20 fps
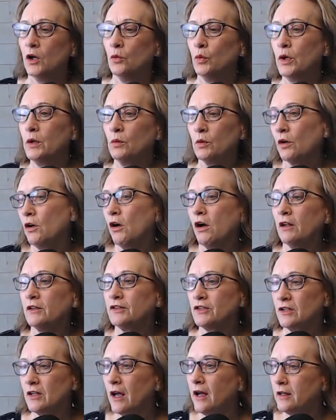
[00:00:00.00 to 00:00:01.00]
We were all
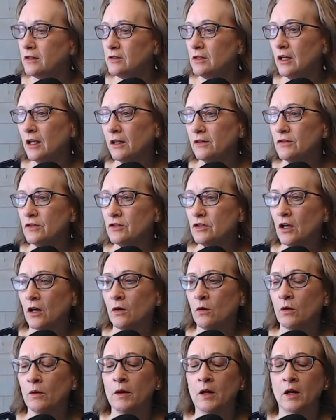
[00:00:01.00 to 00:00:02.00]
set. And
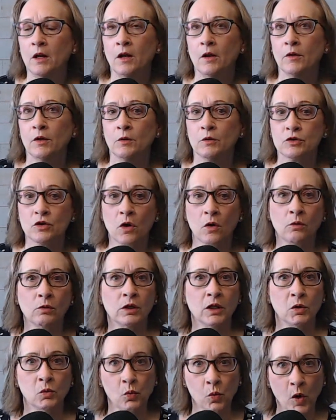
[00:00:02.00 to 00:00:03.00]
so there was
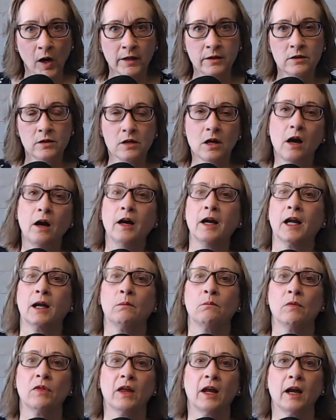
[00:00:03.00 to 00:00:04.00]
only one
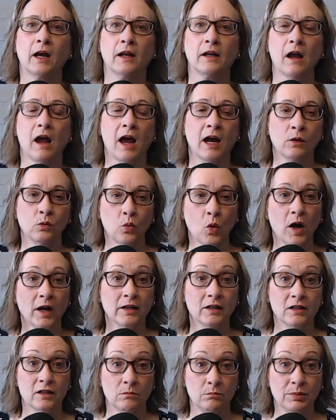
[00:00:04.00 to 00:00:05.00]
time that I
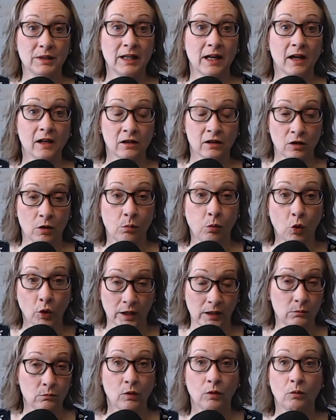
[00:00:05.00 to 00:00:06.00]
wanted to be at an
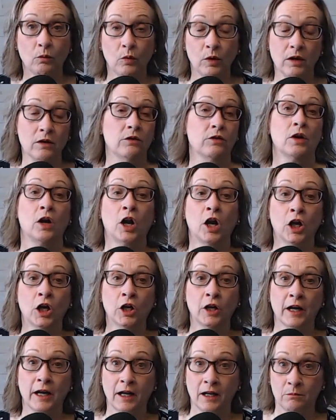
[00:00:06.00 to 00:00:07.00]
appointment with
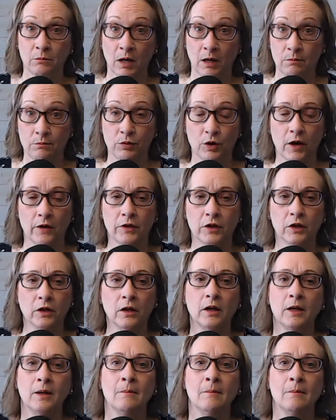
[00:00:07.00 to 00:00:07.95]
her and my brother.